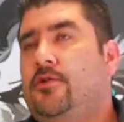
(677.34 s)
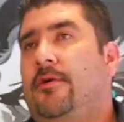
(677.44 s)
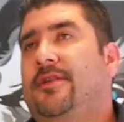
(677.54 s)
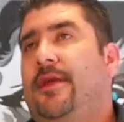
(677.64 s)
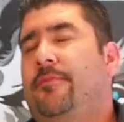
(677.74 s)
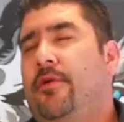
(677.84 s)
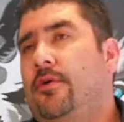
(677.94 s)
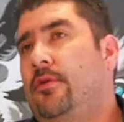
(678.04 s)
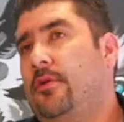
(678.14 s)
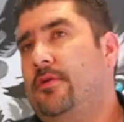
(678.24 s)
So I was like,
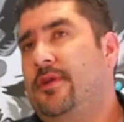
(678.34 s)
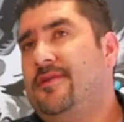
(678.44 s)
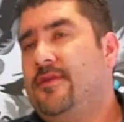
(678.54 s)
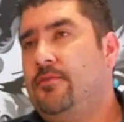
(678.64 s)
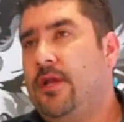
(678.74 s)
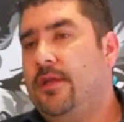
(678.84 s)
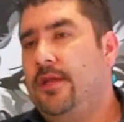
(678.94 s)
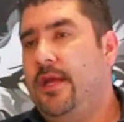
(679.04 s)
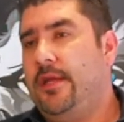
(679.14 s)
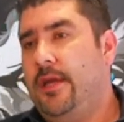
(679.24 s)
bro, look, this is what I
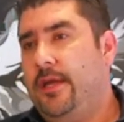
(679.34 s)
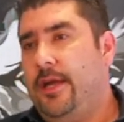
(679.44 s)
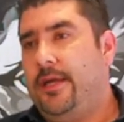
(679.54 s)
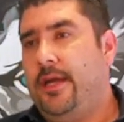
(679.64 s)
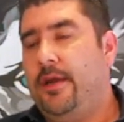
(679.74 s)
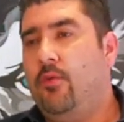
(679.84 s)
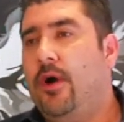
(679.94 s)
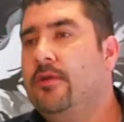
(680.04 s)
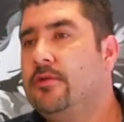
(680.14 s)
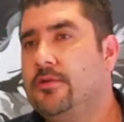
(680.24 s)
need. I
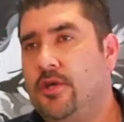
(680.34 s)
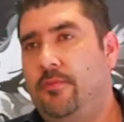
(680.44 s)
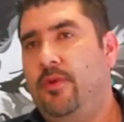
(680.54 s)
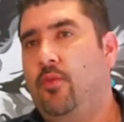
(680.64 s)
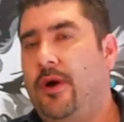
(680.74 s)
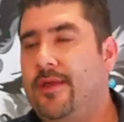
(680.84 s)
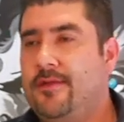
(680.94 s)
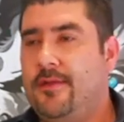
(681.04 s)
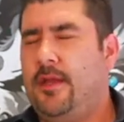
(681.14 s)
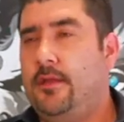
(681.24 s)
want you to tell me what
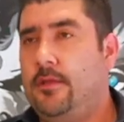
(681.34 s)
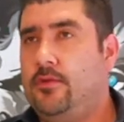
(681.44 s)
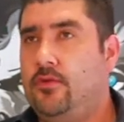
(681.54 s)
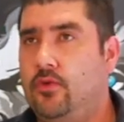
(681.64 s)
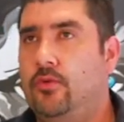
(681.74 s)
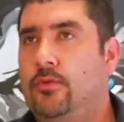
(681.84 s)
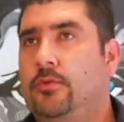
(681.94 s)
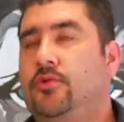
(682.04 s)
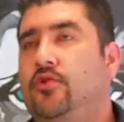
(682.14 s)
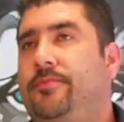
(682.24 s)
is it that I need to do
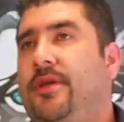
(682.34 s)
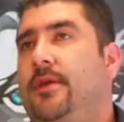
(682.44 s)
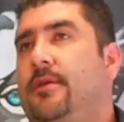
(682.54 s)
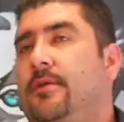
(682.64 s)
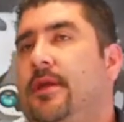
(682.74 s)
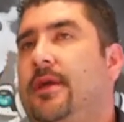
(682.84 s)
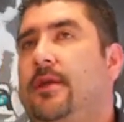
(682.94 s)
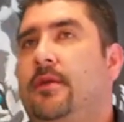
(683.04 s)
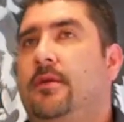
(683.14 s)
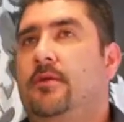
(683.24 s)
to be like
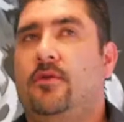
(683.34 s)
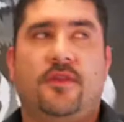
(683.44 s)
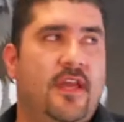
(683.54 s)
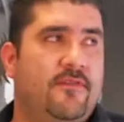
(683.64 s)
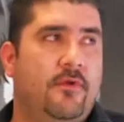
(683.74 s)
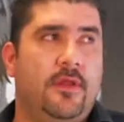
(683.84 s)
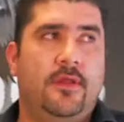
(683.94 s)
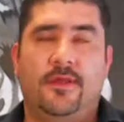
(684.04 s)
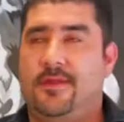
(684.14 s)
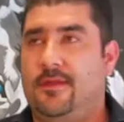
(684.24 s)
successful in
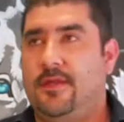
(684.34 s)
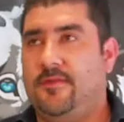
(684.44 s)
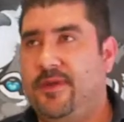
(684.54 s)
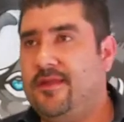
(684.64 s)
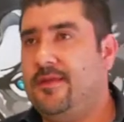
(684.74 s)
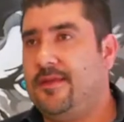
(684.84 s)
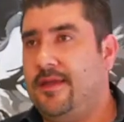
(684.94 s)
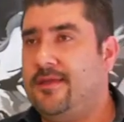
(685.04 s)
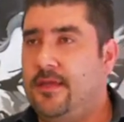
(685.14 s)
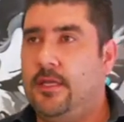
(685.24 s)
this business. I
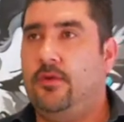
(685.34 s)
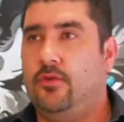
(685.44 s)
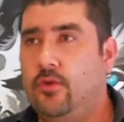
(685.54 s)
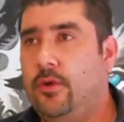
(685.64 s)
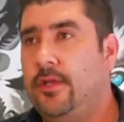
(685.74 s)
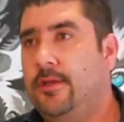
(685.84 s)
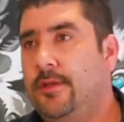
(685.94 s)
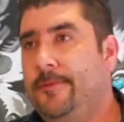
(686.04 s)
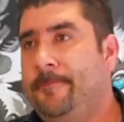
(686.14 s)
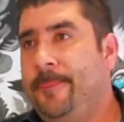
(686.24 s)
see that you do it,
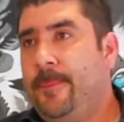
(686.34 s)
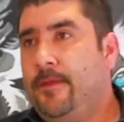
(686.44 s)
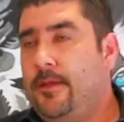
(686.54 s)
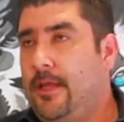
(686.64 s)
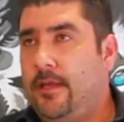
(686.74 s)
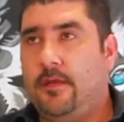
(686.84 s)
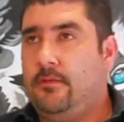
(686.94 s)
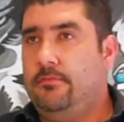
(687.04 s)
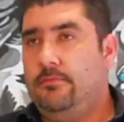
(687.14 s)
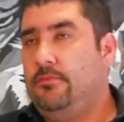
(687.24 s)
like
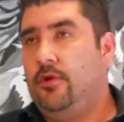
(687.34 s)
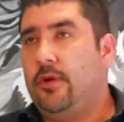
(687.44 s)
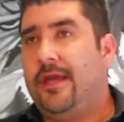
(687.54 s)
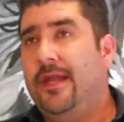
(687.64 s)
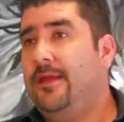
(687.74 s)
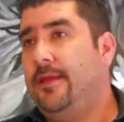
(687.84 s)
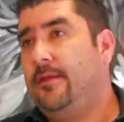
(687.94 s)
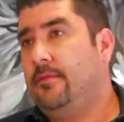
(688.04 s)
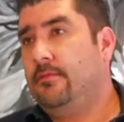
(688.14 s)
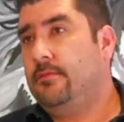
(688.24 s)
you're killing
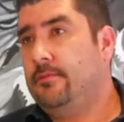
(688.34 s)
it.